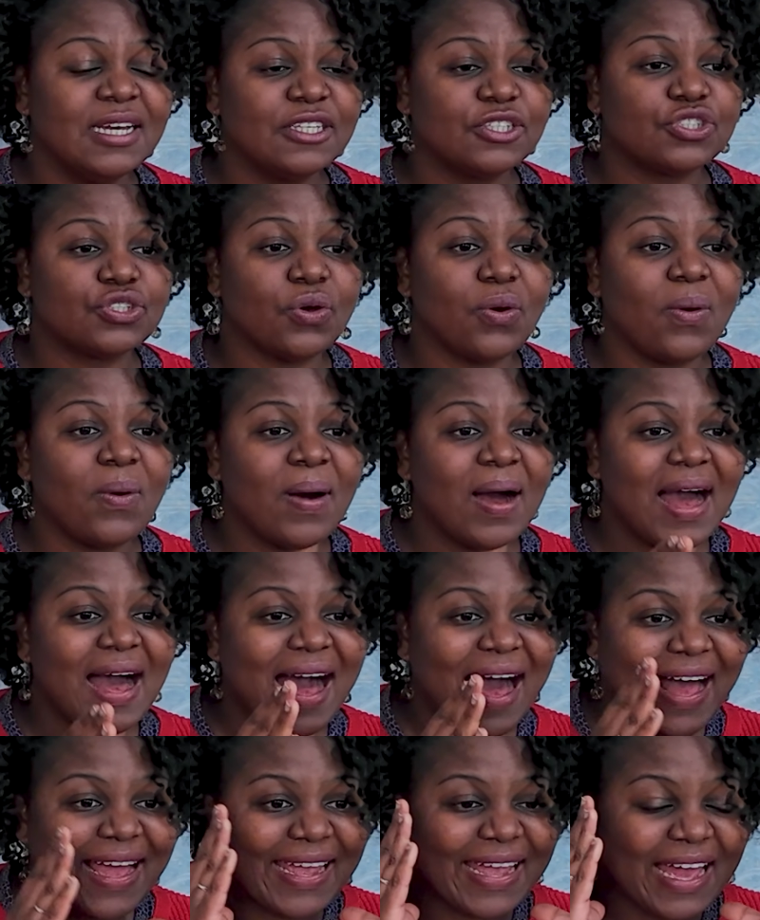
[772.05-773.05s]
So
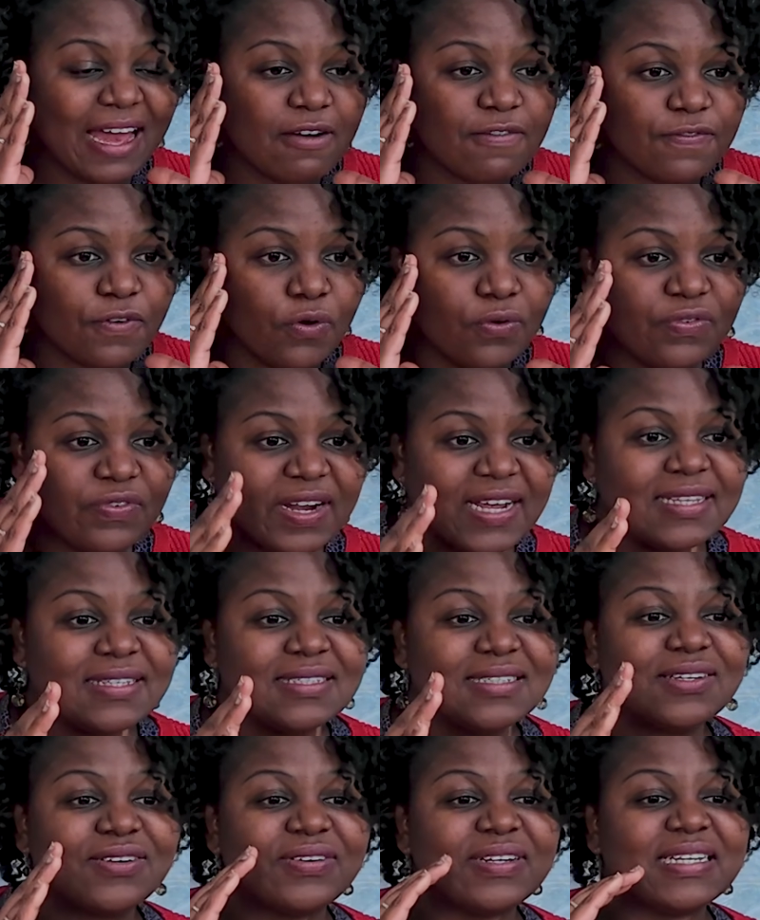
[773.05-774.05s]
I have
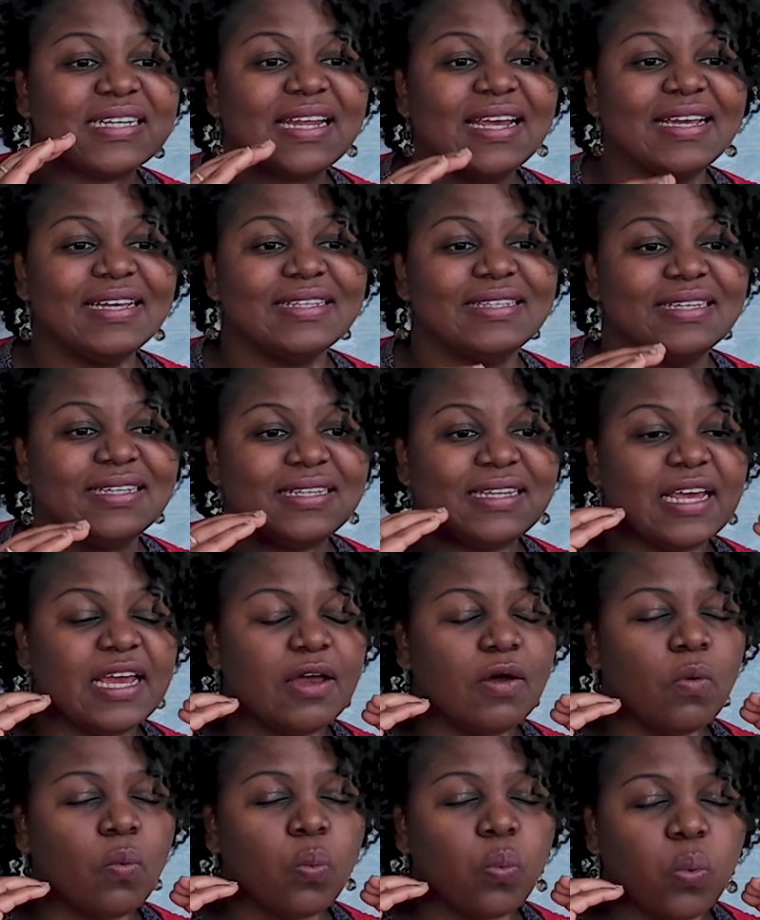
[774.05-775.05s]
already created
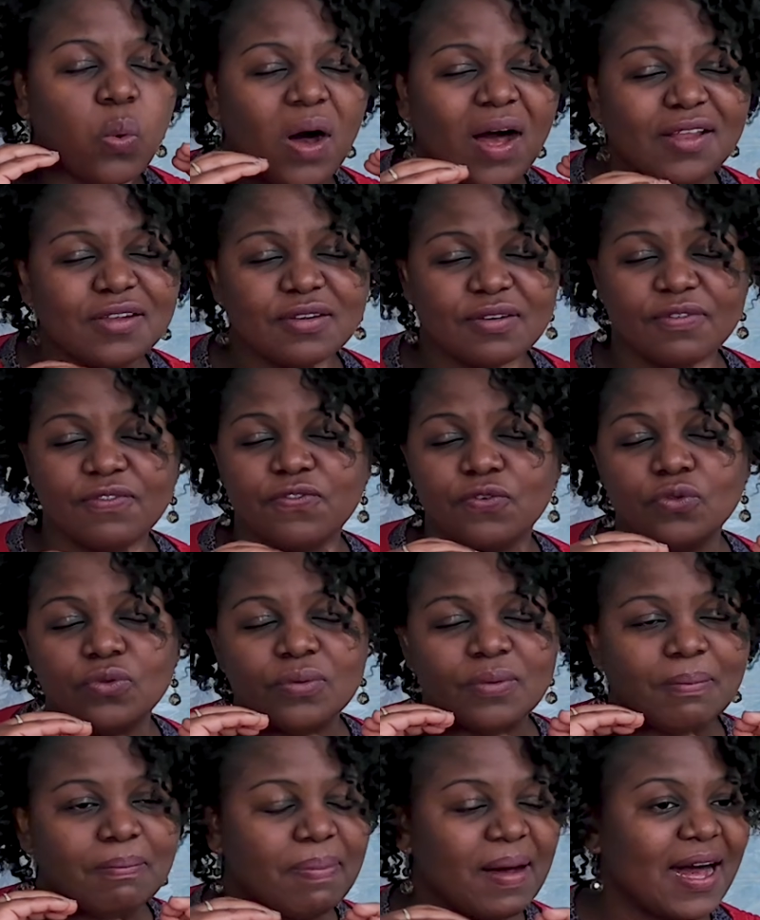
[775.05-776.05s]
a
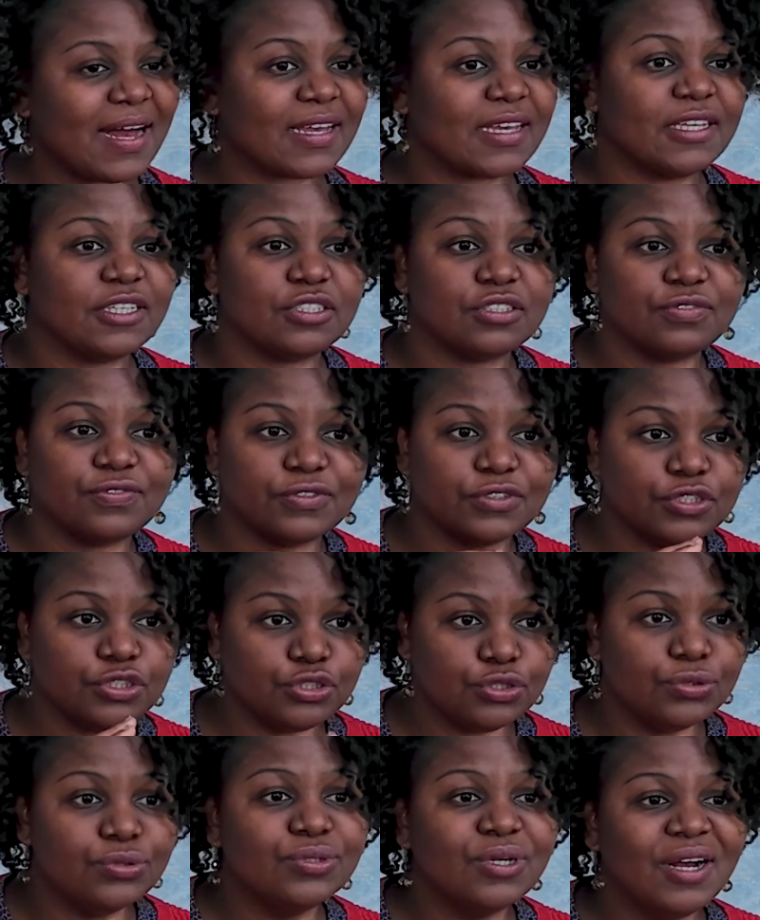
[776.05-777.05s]
wonderful package for
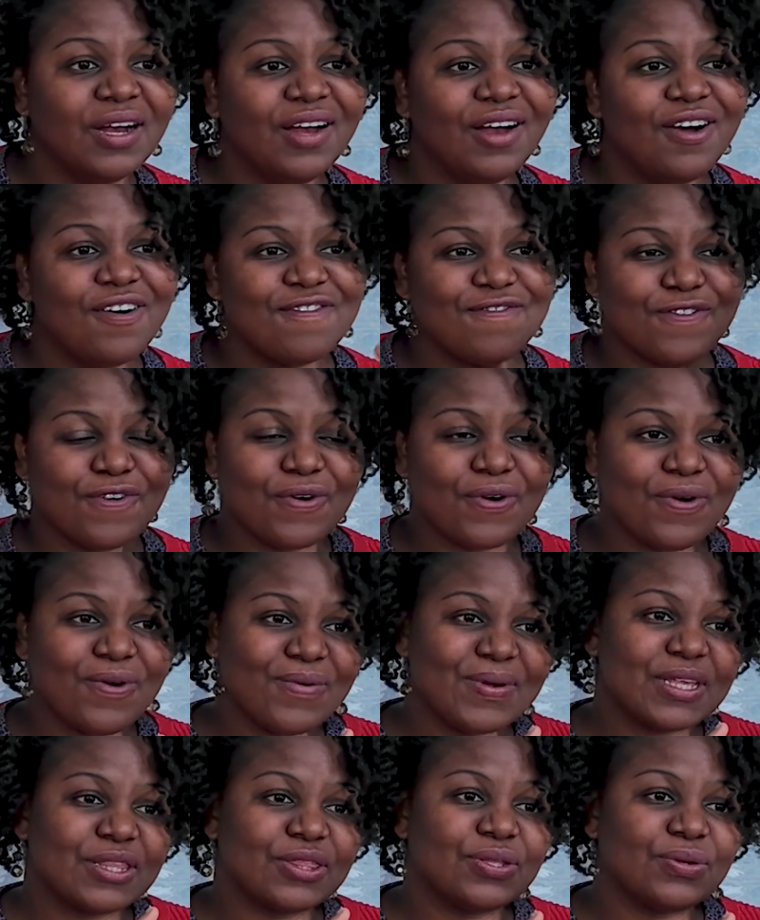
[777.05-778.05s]
you for
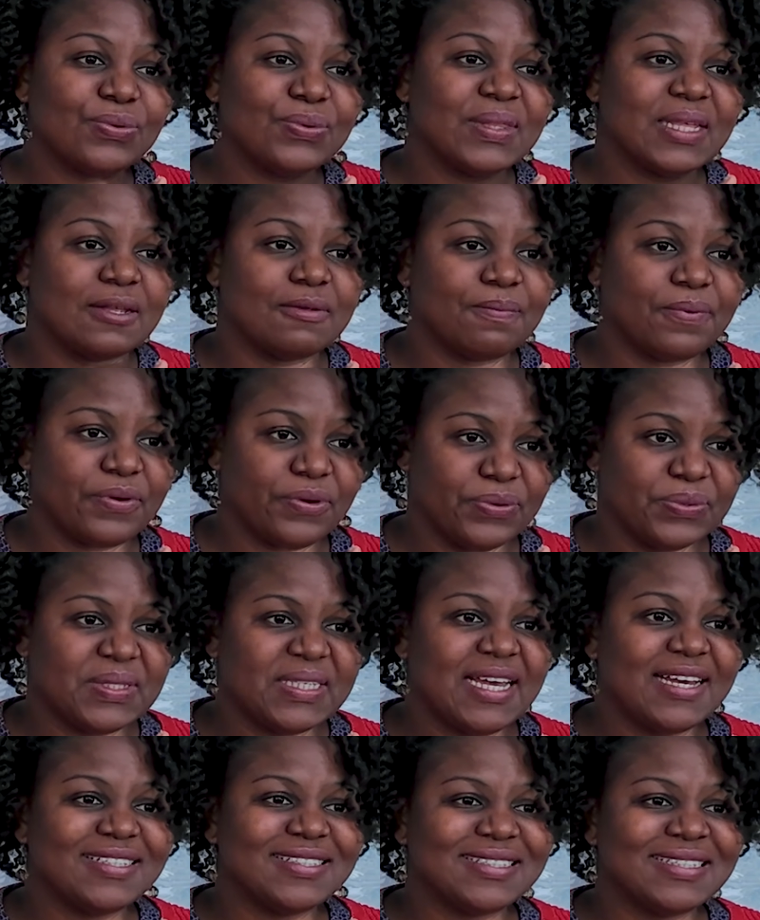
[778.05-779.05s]
going through that
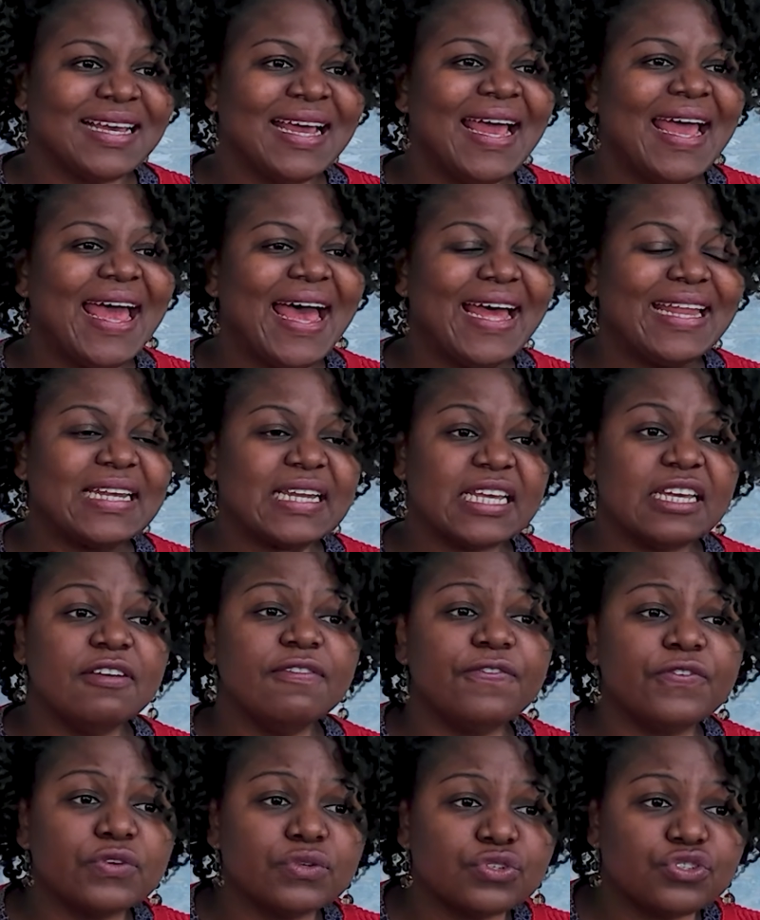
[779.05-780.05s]
process. And
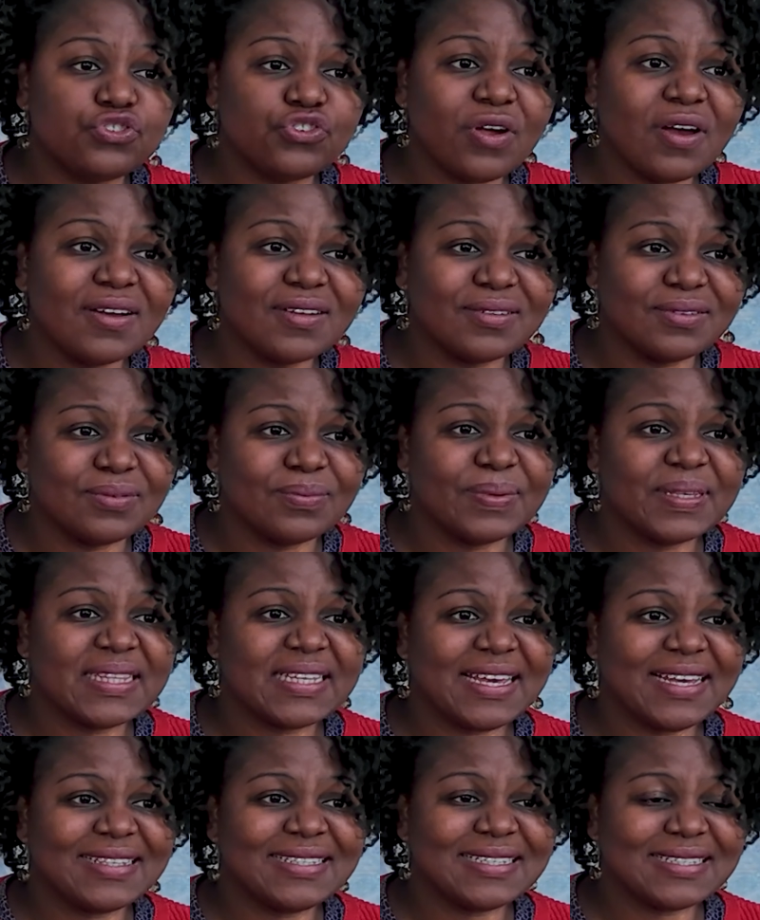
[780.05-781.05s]
if you struggle
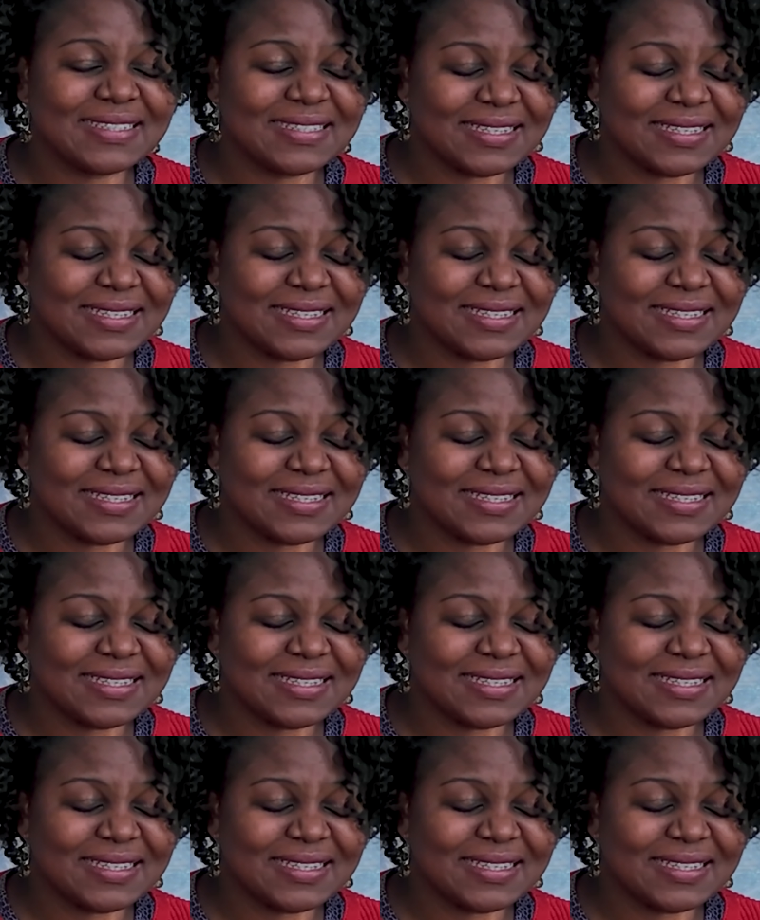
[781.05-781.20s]
with getting